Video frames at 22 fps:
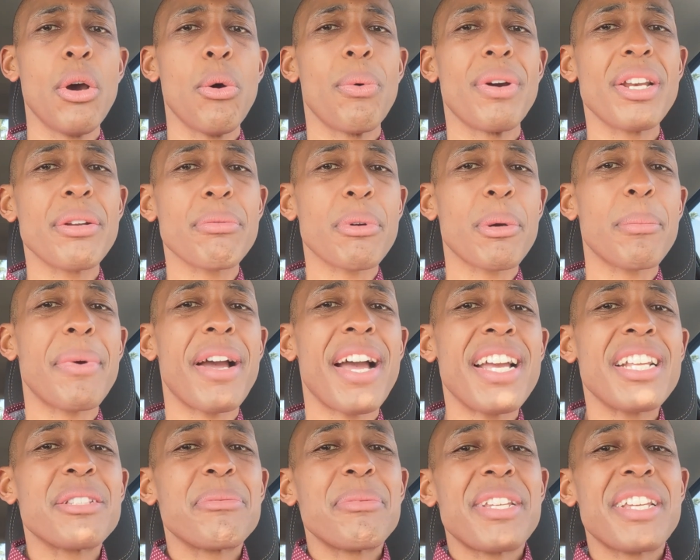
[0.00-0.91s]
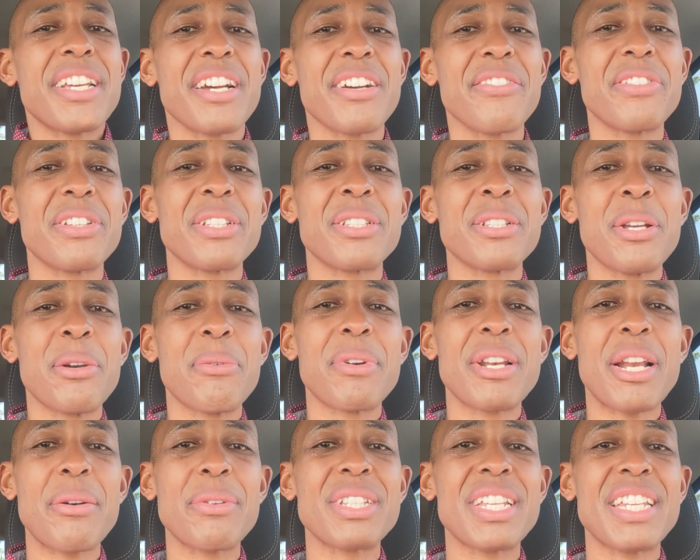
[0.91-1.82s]
What it reminds me of is
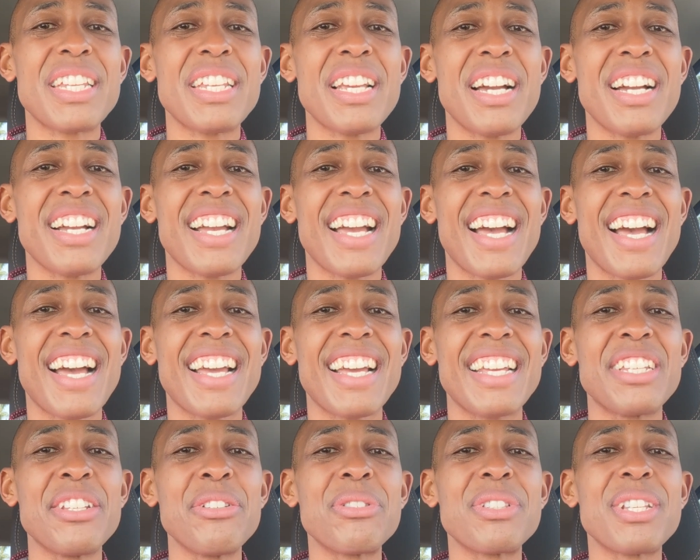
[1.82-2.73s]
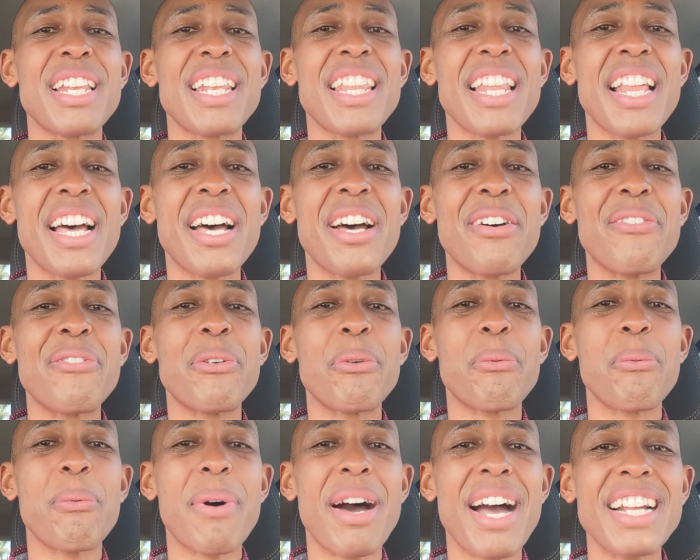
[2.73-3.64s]
when I was a young guy, I used to love
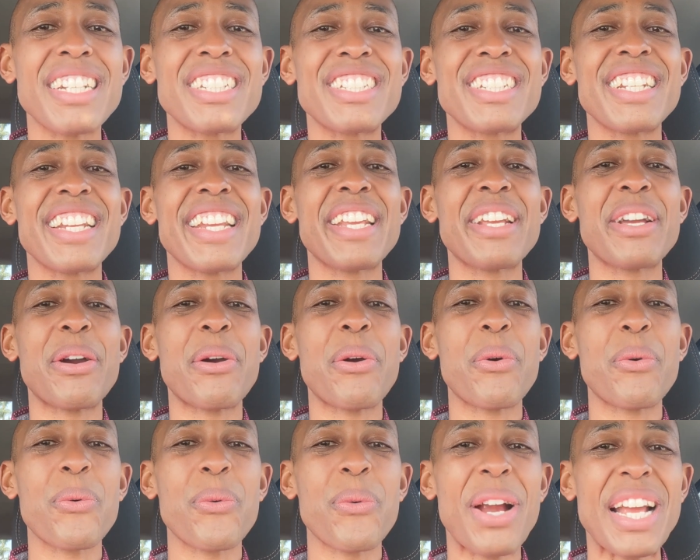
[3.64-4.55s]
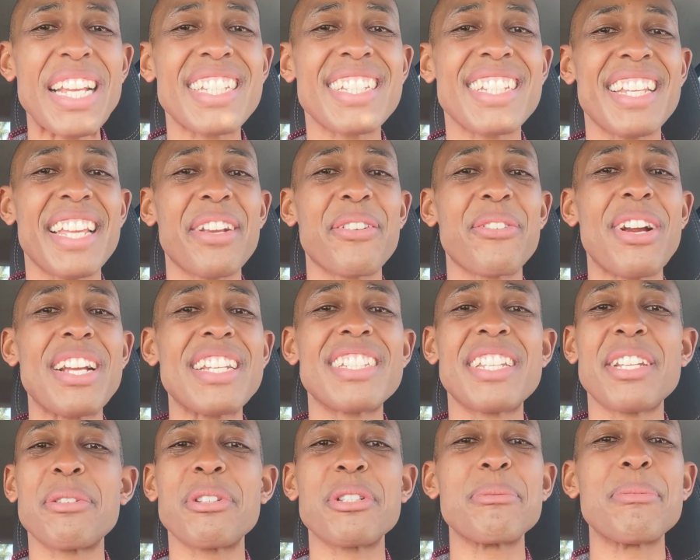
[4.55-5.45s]
watching wrestling.
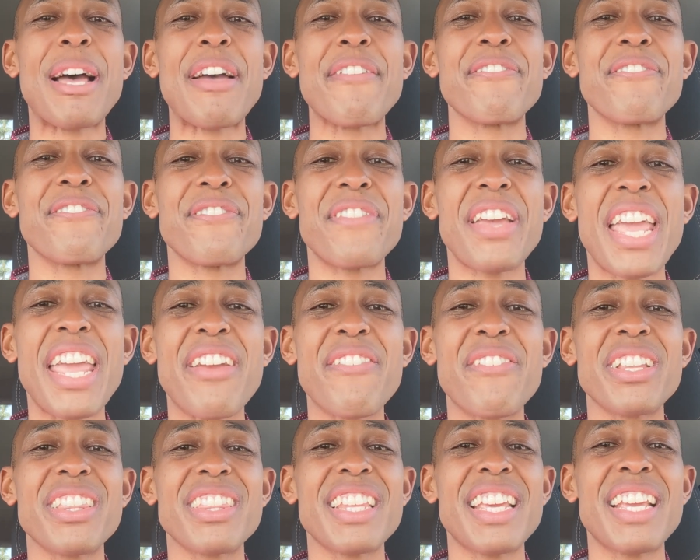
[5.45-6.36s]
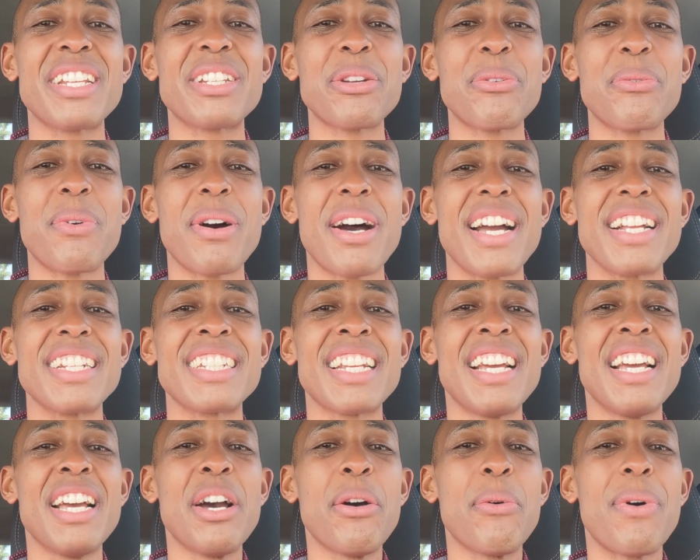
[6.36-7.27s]
Wrestling was my favorite thing to watch.
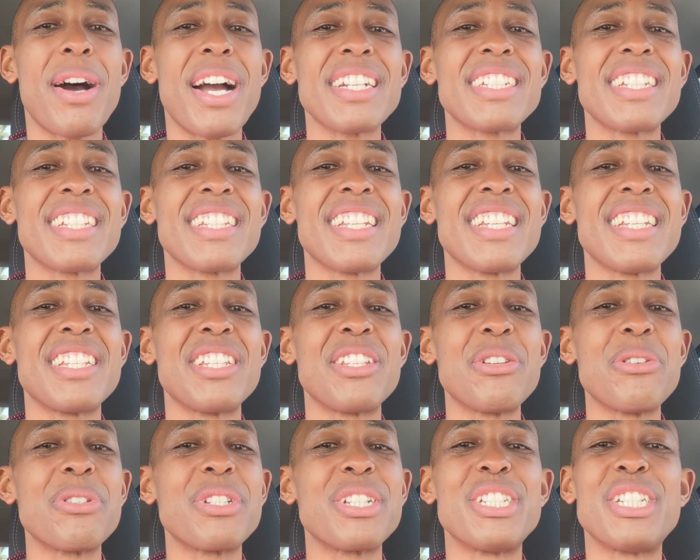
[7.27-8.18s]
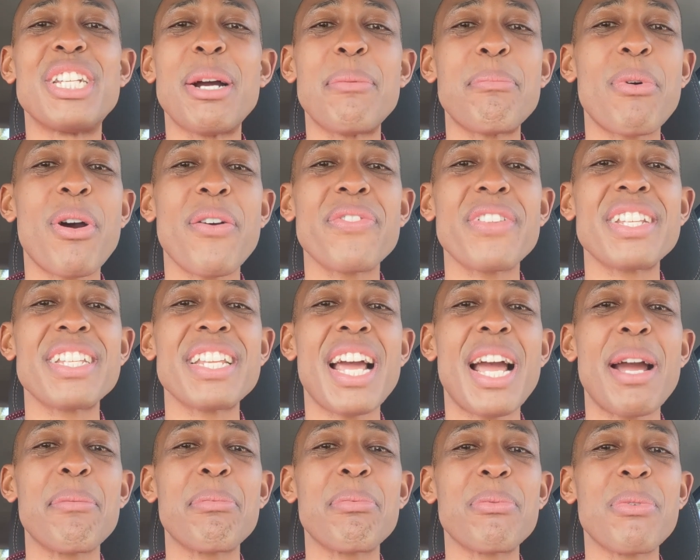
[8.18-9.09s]
Watching these dudes jump off the
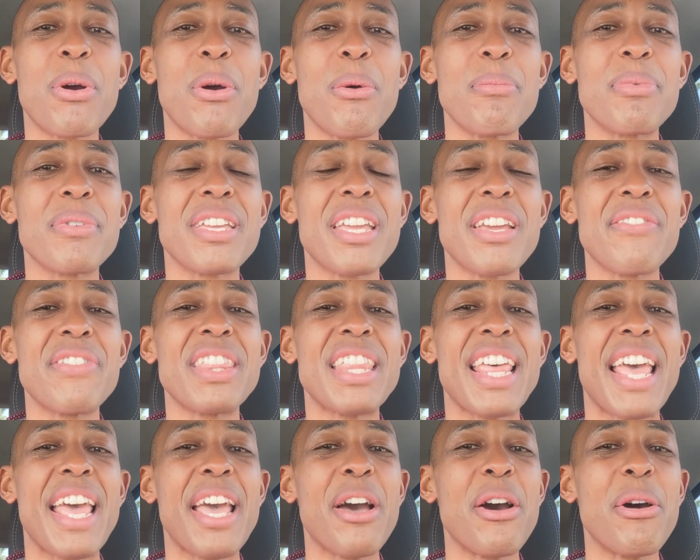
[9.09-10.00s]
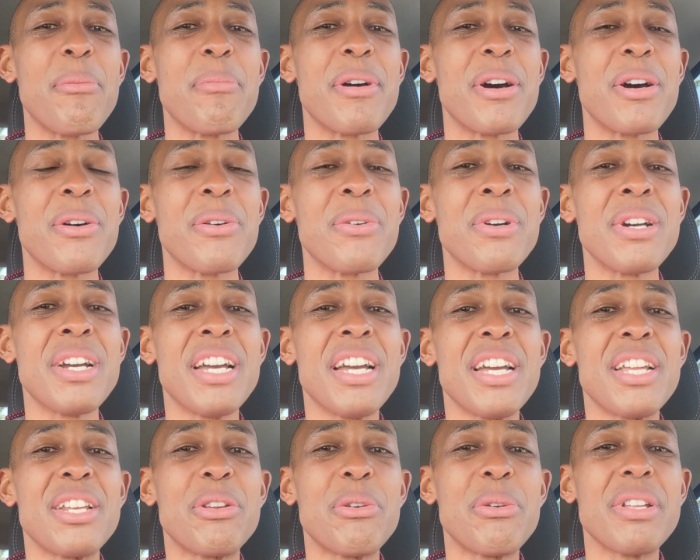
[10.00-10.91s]
top rope, giving the elbow,
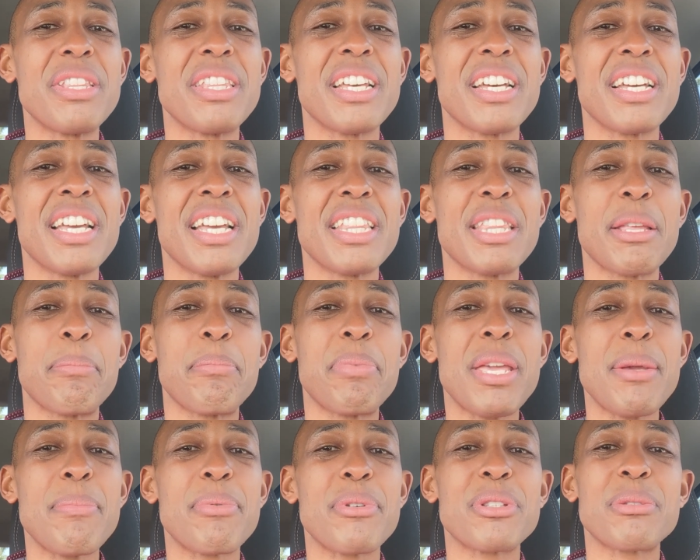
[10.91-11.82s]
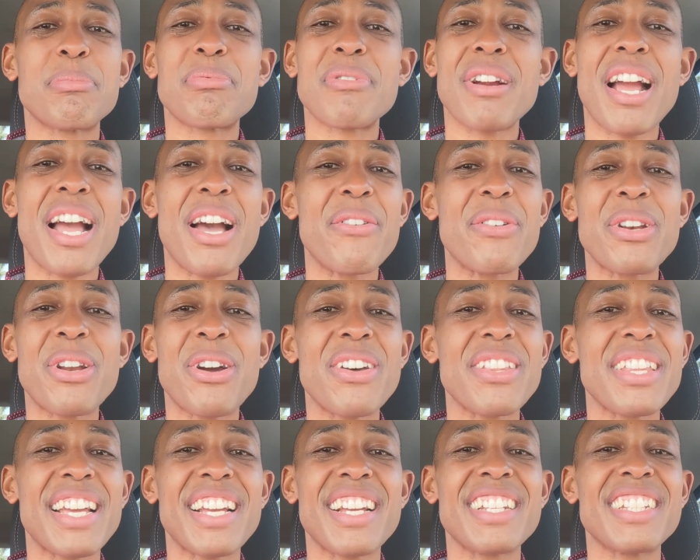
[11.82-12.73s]
doing the people's brow and
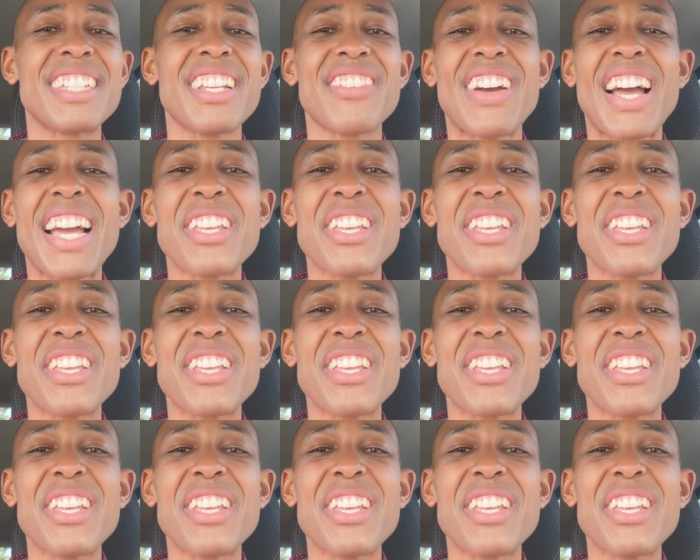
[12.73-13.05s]
all that good stuff.